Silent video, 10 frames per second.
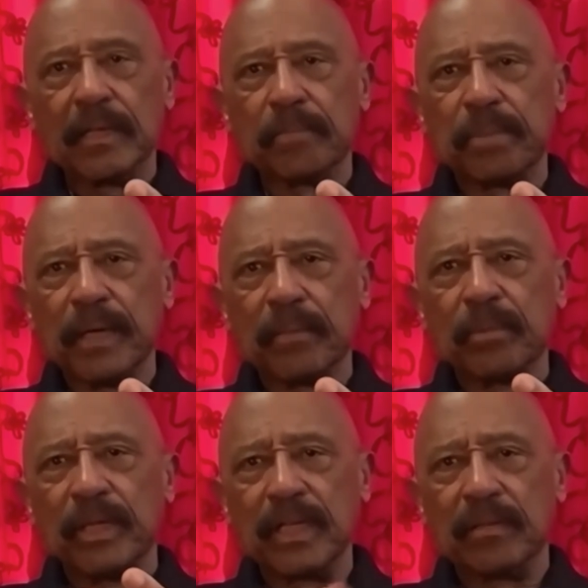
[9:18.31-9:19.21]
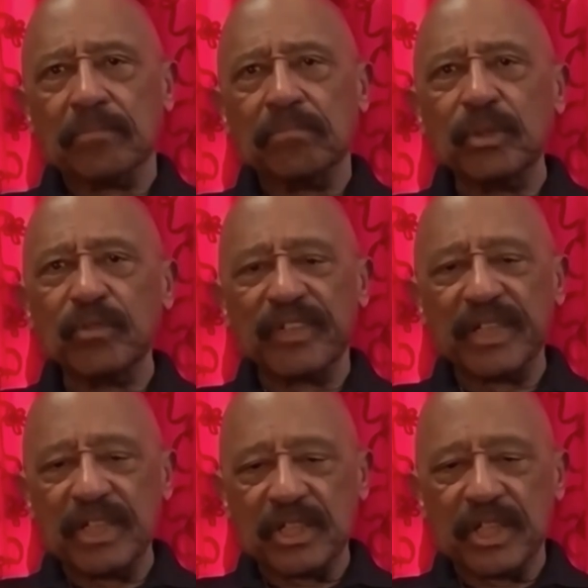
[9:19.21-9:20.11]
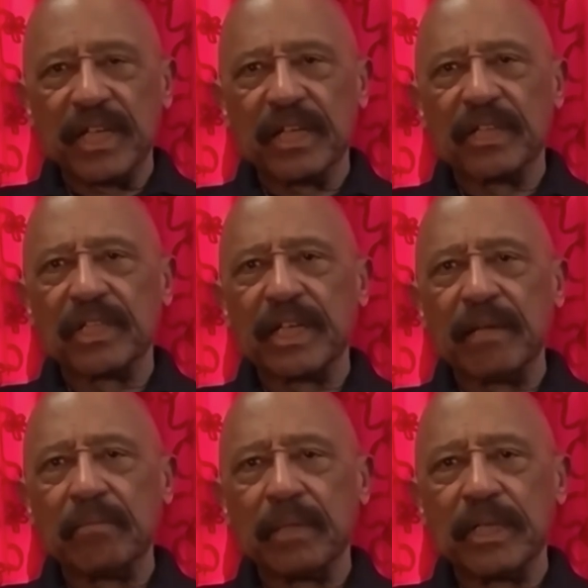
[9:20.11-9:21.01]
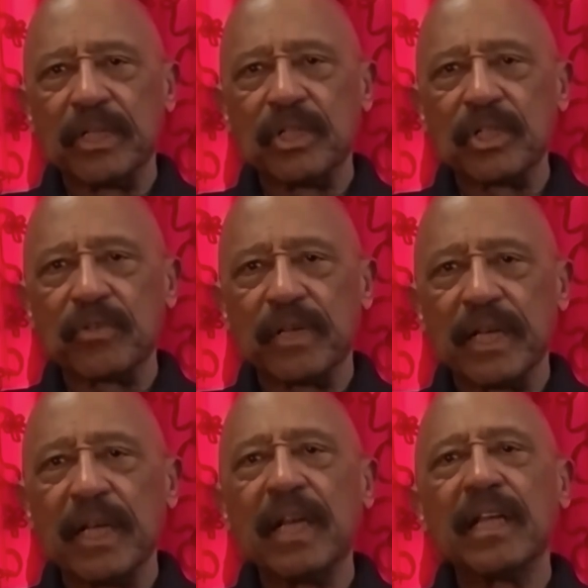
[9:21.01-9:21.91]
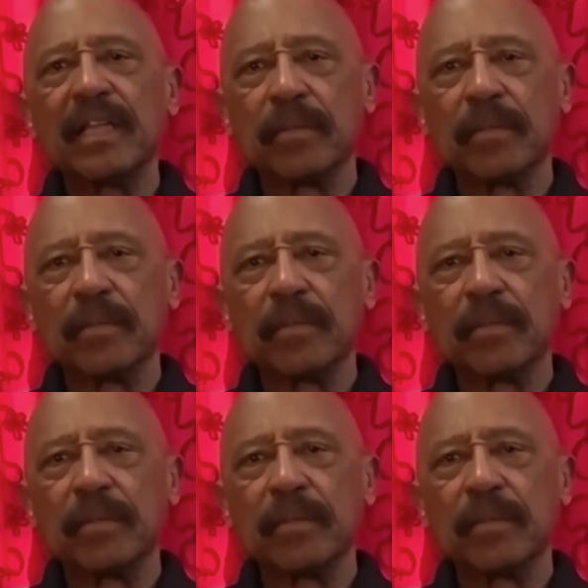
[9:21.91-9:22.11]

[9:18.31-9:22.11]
the public, the movies, the entertainment industry.